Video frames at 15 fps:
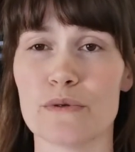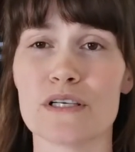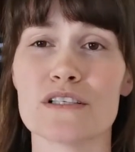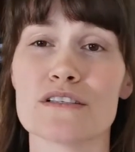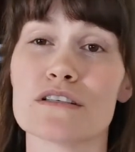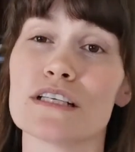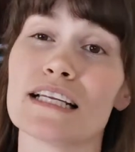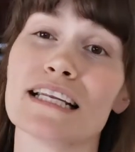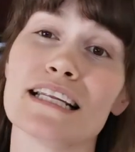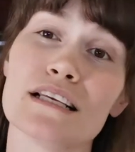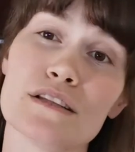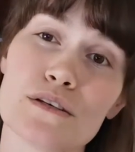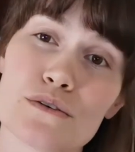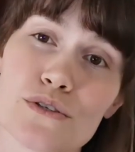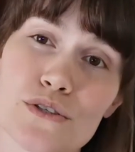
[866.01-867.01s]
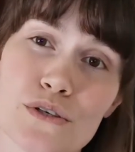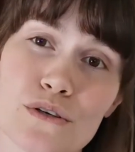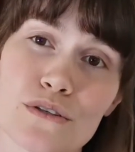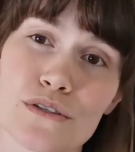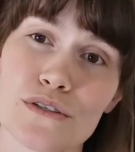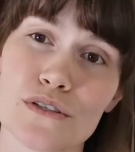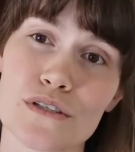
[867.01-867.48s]
because you're going to need those
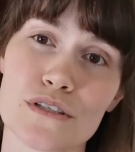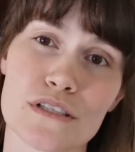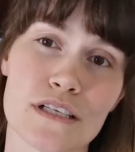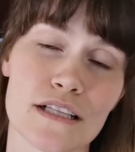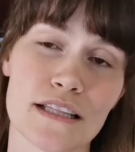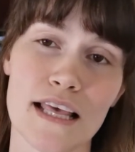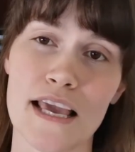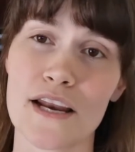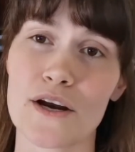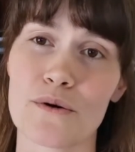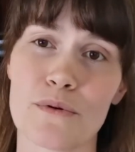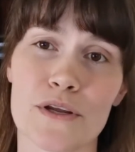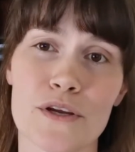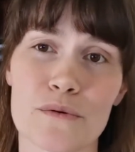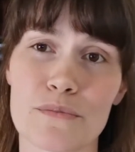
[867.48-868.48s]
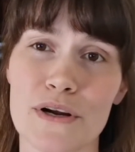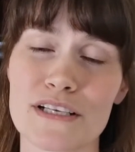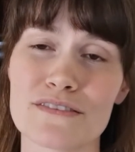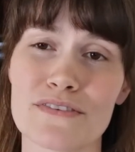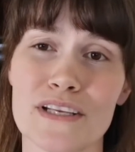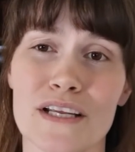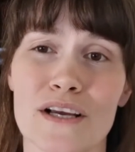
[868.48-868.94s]
shoulders later when you're
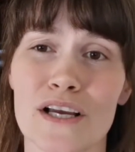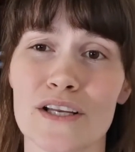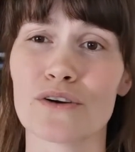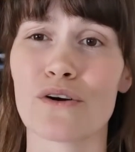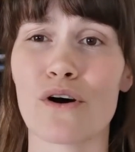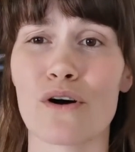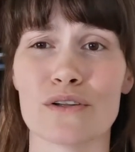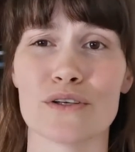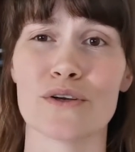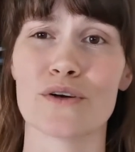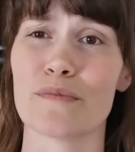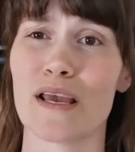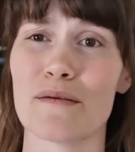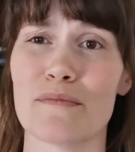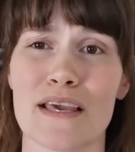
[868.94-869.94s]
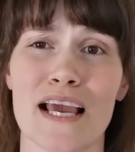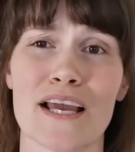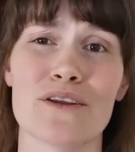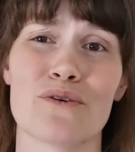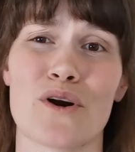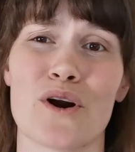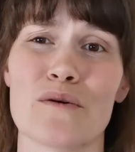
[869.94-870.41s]
breastfeeding and you're holding your baby
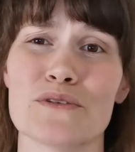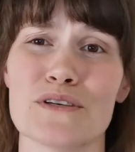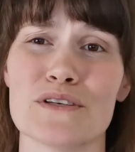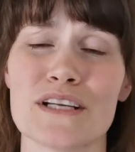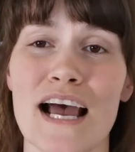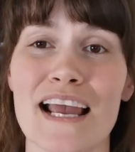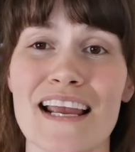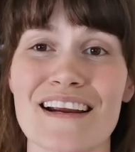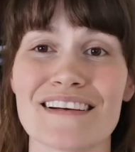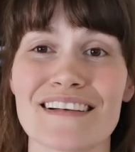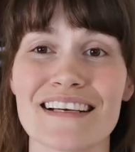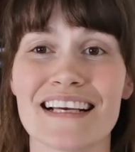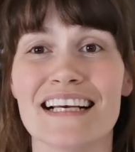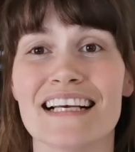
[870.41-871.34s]
and your arms are tired.